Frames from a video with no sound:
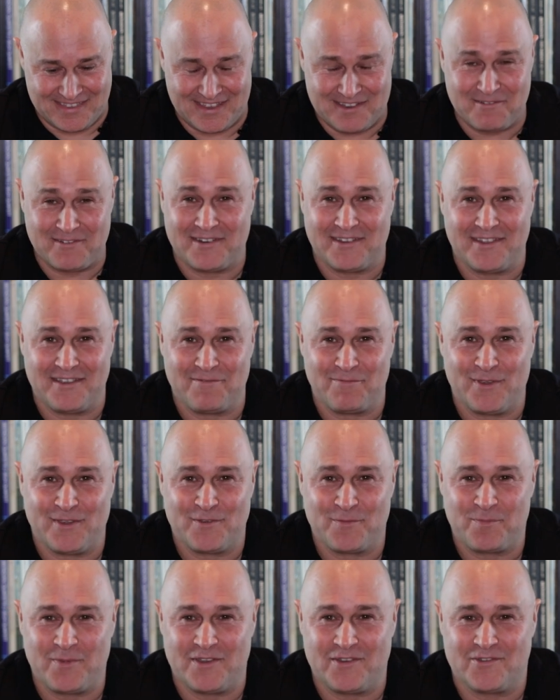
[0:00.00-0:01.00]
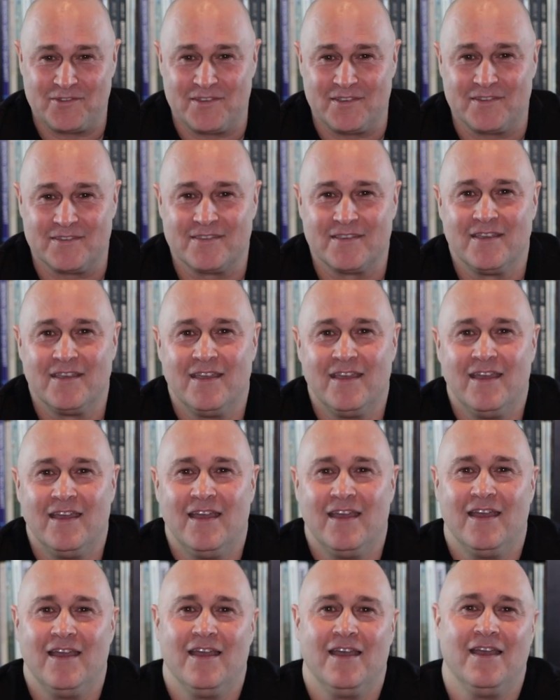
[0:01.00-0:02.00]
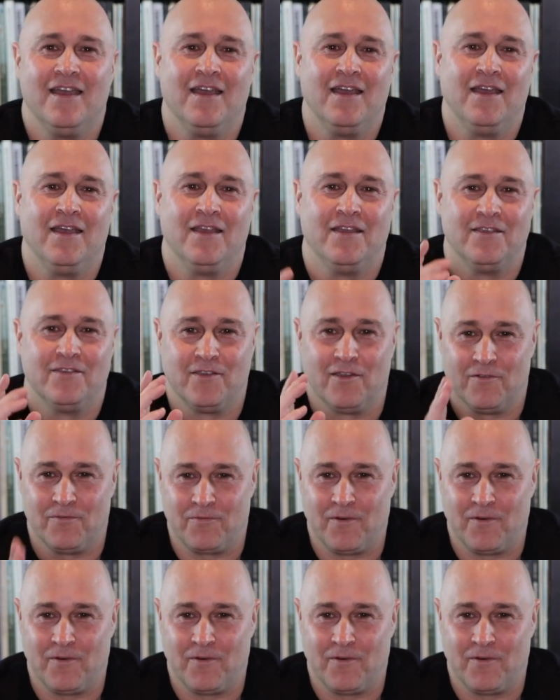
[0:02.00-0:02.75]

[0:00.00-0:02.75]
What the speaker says: That would leave me speechless. So